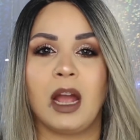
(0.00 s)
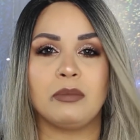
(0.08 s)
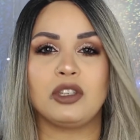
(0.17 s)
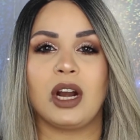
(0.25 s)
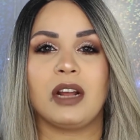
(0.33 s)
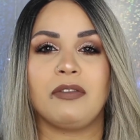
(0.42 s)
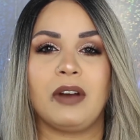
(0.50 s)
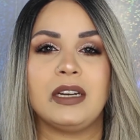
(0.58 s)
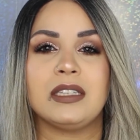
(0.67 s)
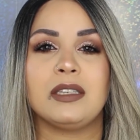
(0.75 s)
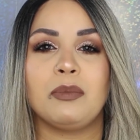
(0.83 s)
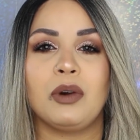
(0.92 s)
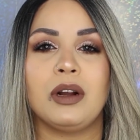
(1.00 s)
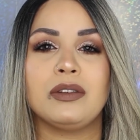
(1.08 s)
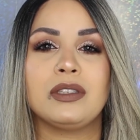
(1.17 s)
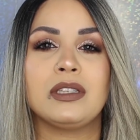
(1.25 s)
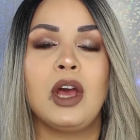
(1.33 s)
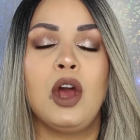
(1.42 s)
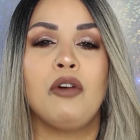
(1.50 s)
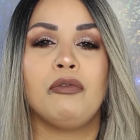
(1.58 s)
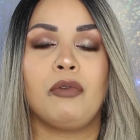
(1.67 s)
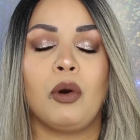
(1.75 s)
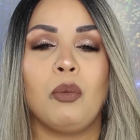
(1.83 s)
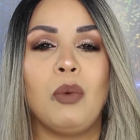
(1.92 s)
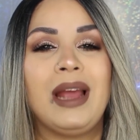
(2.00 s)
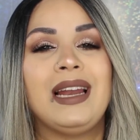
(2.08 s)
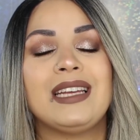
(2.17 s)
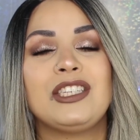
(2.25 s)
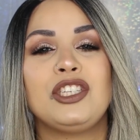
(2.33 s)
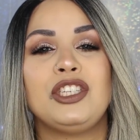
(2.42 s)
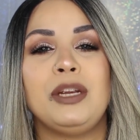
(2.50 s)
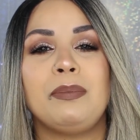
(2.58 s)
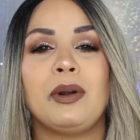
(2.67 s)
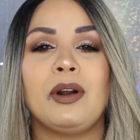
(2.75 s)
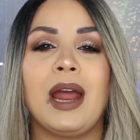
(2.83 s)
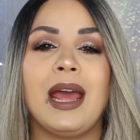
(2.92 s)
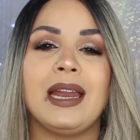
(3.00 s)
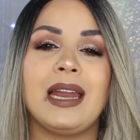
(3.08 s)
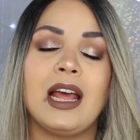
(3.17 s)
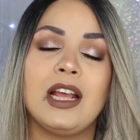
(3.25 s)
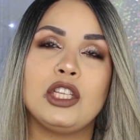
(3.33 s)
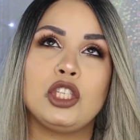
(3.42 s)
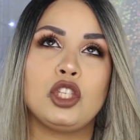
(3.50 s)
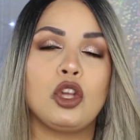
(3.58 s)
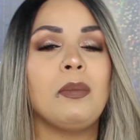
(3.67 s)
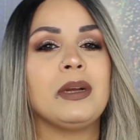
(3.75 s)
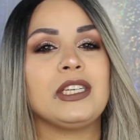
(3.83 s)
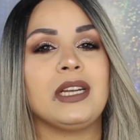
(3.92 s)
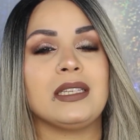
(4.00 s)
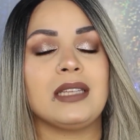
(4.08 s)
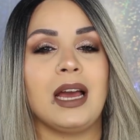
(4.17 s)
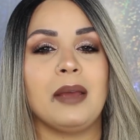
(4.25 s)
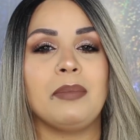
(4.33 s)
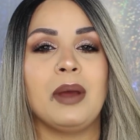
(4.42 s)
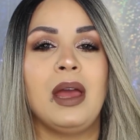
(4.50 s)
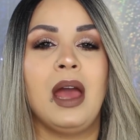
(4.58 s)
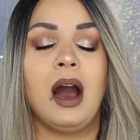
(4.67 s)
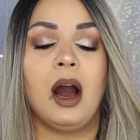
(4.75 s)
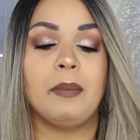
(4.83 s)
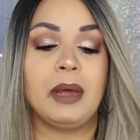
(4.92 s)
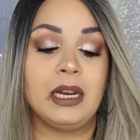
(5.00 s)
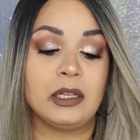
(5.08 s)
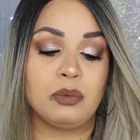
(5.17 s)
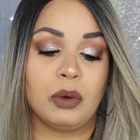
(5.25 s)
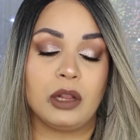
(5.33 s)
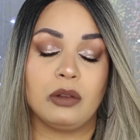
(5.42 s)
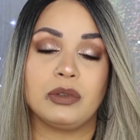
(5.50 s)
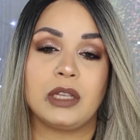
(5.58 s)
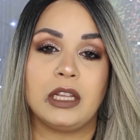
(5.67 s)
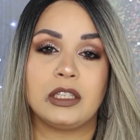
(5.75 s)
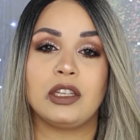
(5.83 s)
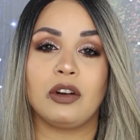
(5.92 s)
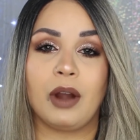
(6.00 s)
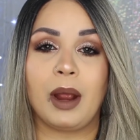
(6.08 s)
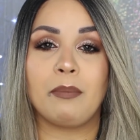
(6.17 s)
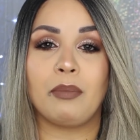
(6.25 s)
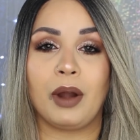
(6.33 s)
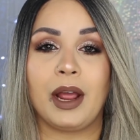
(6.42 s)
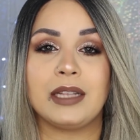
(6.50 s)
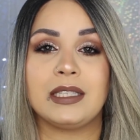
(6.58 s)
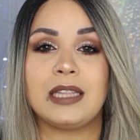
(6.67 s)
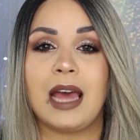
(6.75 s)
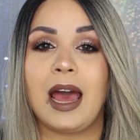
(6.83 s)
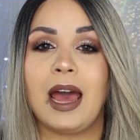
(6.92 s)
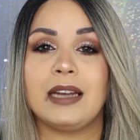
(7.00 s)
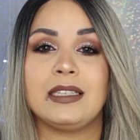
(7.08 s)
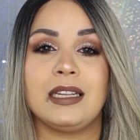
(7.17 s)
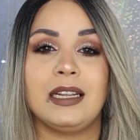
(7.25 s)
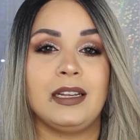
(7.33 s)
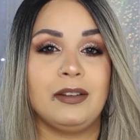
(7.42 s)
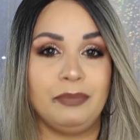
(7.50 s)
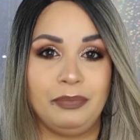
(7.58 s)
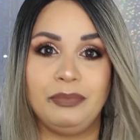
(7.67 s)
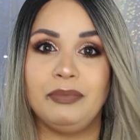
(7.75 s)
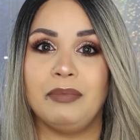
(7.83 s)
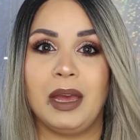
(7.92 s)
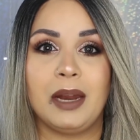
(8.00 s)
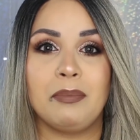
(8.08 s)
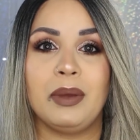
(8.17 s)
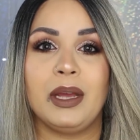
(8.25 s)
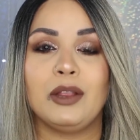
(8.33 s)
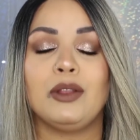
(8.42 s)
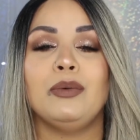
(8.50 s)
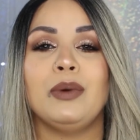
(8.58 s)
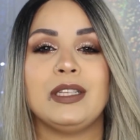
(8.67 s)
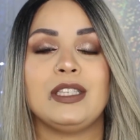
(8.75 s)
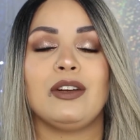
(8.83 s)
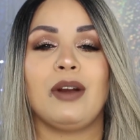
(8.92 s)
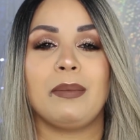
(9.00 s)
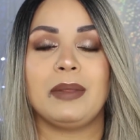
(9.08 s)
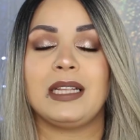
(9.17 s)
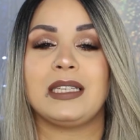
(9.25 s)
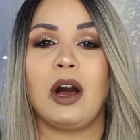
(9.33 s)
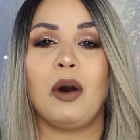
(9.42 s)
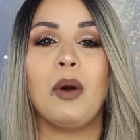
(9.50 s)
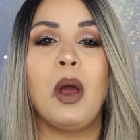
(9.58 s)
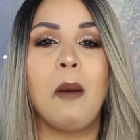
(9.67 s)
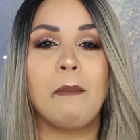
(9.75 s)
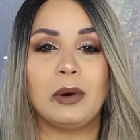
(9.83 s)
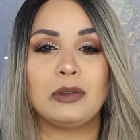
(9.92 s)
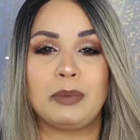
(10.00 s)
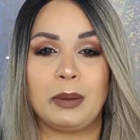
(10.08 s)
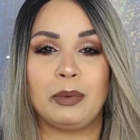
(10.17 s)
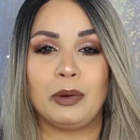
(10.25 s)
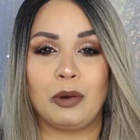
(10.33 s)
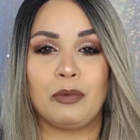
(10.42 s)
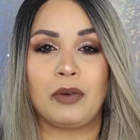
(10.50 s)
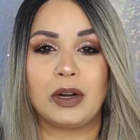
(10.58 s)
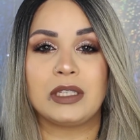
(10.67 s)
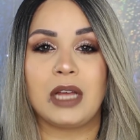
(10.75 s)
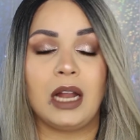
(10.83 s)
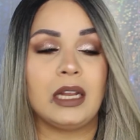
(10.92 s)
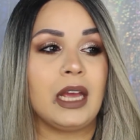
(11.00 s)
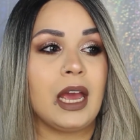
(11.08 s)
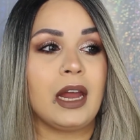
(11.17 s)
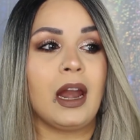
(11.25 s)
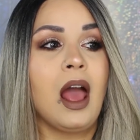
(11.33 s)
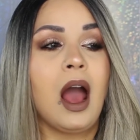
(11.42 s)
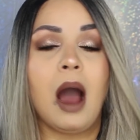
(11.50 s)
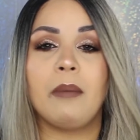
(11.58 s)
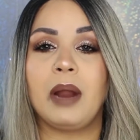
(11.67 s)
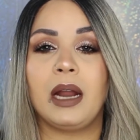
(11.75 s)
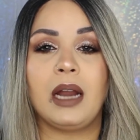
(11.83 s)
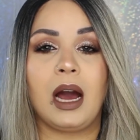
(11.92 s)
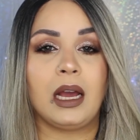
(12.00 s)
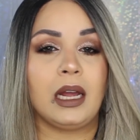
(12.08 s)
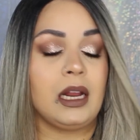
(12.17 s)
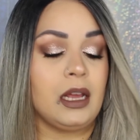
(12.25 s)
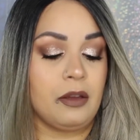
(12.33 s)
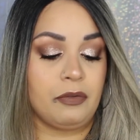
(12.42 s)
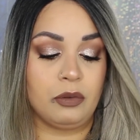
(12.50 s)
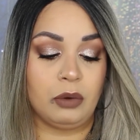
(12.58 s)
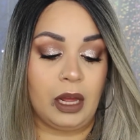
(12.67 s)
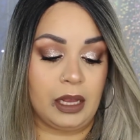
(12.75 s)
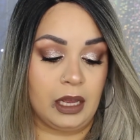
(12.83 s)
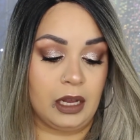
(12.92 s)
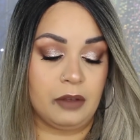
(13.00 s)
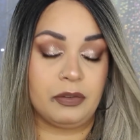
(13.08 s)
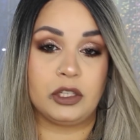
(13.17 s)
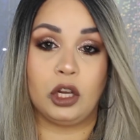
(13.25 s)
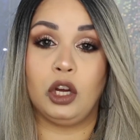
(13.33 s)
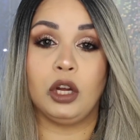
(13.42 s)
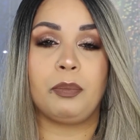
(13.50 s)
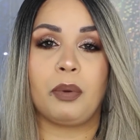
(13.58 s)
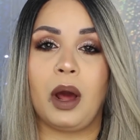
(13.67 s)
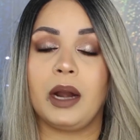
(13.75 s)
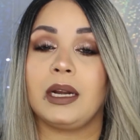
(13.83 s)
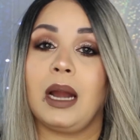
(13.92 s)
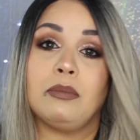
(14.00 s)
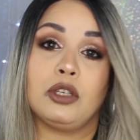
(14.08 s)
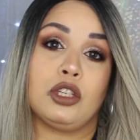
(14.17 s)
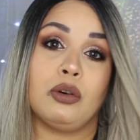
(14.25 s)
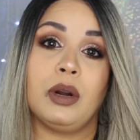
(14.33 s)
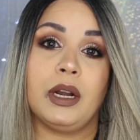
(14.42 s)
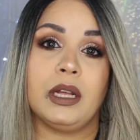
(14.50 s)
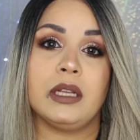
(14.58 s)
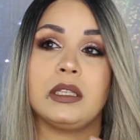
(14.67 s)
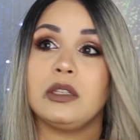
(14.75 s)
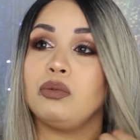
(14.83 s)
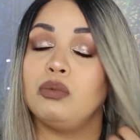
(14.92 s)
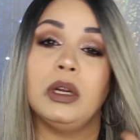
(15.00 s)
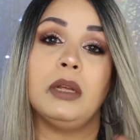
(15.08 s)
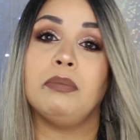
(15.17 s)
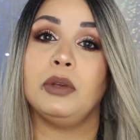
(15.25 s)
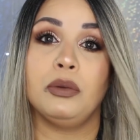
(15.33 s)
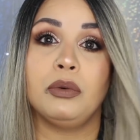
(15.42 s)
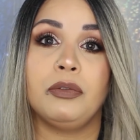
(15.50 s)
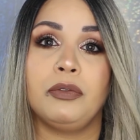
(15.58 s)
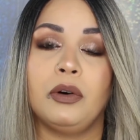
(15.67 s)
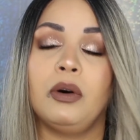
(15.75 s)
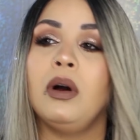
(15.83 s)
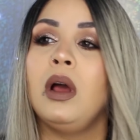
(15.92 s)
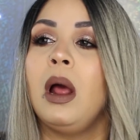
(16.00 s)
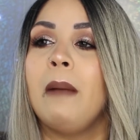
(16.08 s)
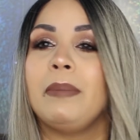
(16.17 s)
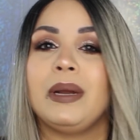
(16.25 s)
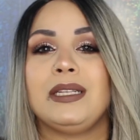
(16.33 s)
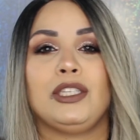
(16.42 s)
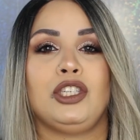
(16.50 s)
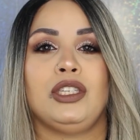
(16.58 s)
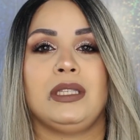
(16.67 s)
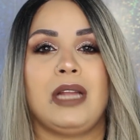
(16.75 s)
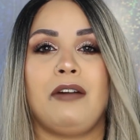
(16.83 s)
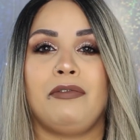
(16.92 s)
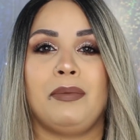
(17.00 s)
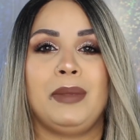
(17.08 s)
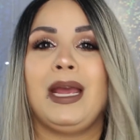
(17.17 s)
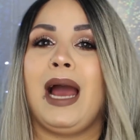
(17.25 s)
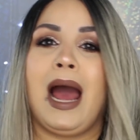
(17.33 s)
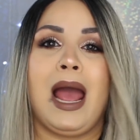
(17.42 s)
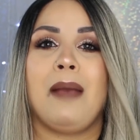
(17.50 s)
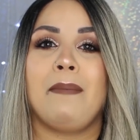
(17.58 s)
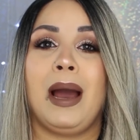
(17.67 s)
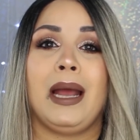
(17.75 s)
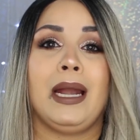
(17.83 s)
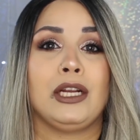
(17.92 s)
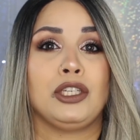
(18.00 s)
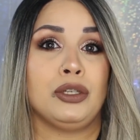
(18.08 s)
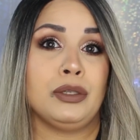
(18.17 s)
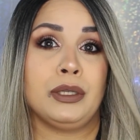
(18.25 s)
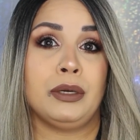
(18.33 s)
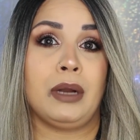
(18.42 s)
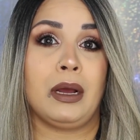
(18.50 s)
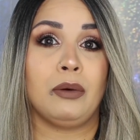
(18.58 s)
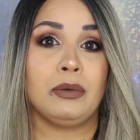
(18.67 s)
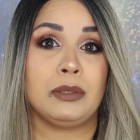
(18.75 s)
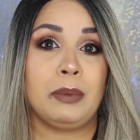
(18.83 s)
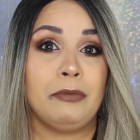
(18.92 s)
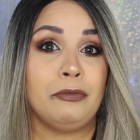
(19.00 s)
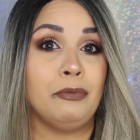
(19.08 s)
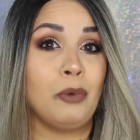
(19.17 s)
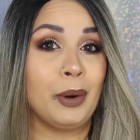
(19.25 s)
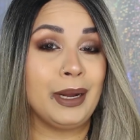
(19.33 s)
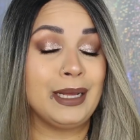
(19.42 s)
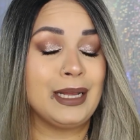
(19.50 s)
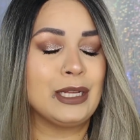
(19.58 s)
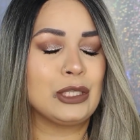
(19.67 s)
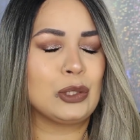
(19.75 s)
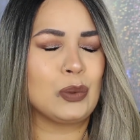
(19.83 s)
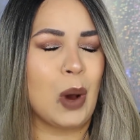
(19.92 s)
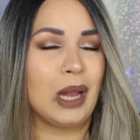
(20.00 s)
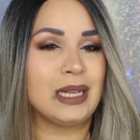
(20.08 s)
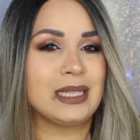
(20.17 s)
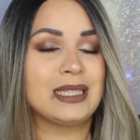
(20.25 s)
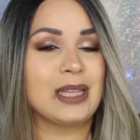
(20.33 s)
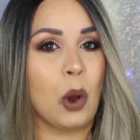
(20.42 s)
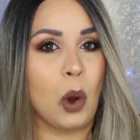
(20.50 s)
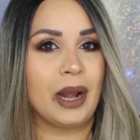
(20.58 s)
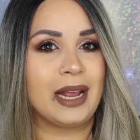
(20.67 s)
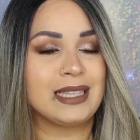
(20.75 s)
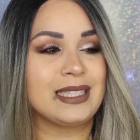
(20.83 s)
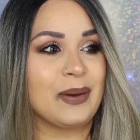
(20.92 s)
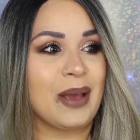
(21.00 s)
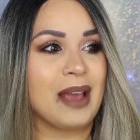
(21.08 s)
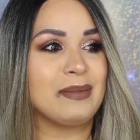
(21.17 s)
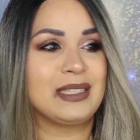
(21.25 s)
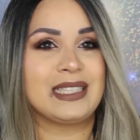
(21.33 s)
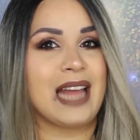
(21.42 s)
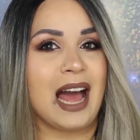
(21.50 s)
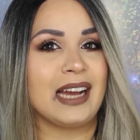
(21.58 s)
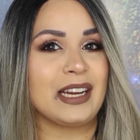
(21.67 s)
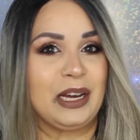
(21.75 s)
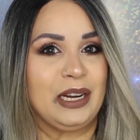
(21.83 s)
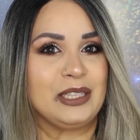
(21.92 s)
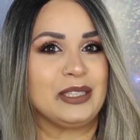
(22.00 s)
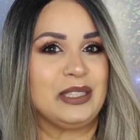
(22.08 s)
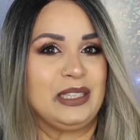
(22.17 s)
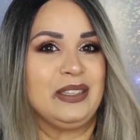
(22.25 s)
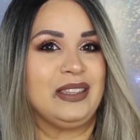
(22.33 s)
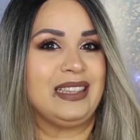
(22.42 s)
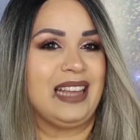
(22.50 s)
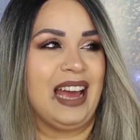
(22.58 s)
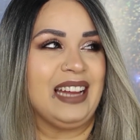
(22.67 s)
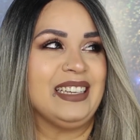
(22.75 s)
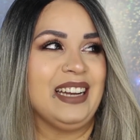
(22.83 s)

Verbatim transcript: I'm sure I could find it somewhere else for way less cheaper and so much less hype. It is one of those Instagram brands that made it big through Instagram, and that's how most people know Farsali, and I'm not knocking it if you like it. If it's a good product, I'm sure it is. It's really beautiful, but it's just not for me. I ain't buying that. Sure as hell not gonna spend $40 on it, okay? I'm just not gonna do that.